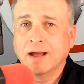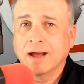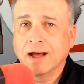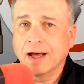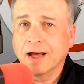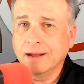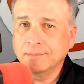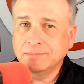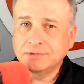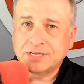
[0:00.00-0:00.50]

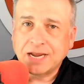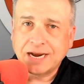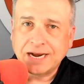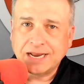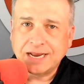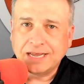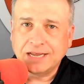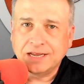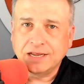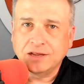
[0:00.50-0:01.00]

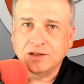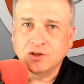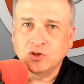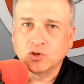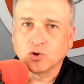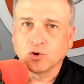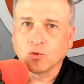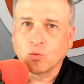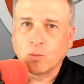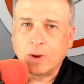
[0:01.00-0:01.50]
updating
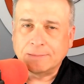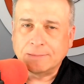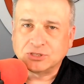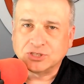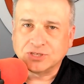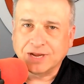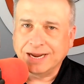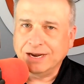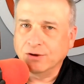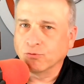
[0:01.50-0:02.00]
your
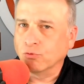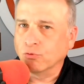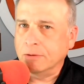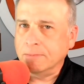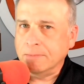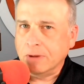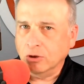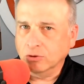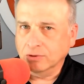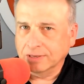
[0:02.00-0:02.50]
website
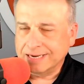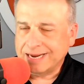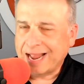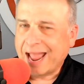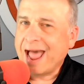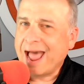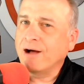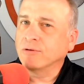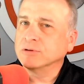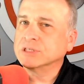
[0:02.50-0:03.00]
remotely
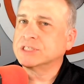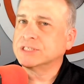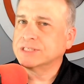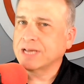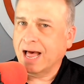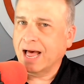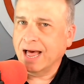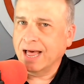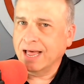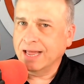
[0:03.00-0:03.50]

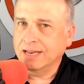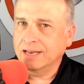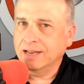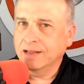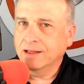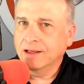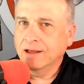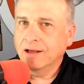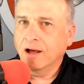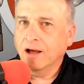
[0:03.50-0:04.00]
outside
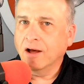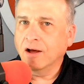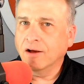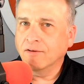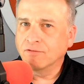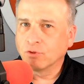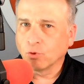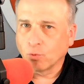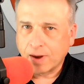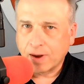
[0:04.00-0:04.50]

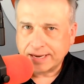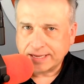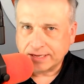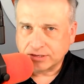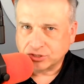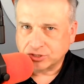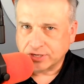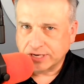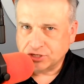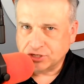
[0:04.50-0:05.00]
of the radio
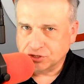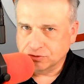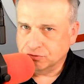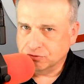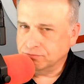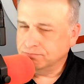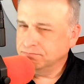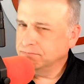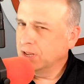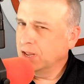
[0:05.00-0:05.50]
station.
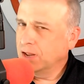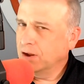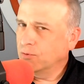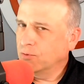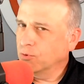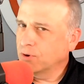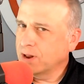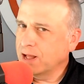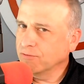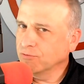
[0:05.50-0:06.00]

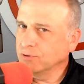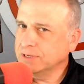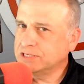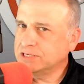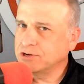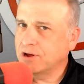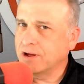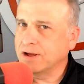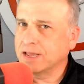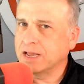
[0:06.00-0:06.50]
We're not really
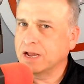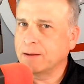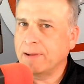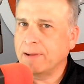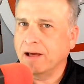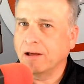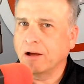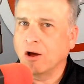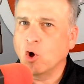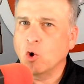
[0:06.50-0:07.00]
talking
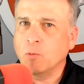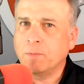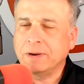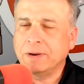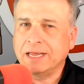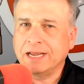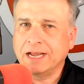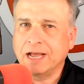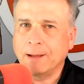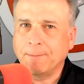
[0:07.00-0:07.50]
about
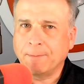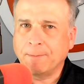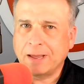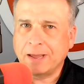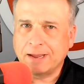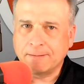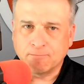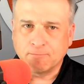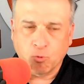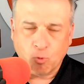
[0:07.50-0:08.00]
opening up
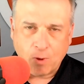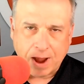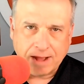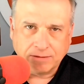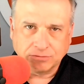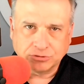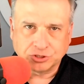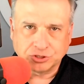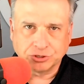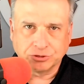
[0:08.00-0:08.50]
a
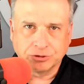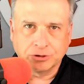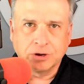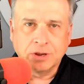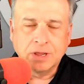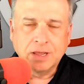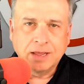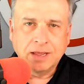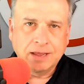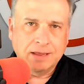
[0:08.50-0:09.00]
browser
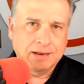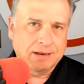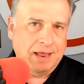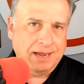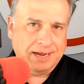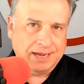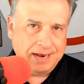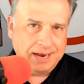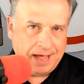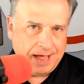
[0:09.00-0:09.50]
in
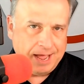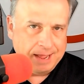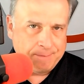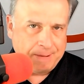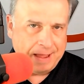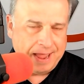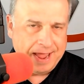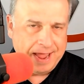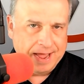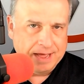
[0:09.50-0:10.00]
like an
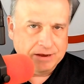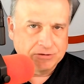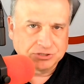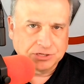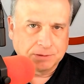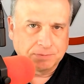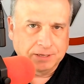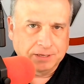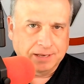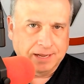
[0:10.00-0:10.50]
iPad or
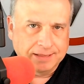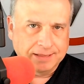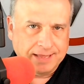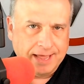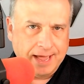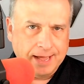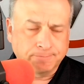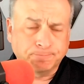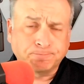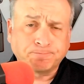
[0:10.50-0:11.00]
something like
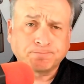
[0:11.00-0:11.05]
that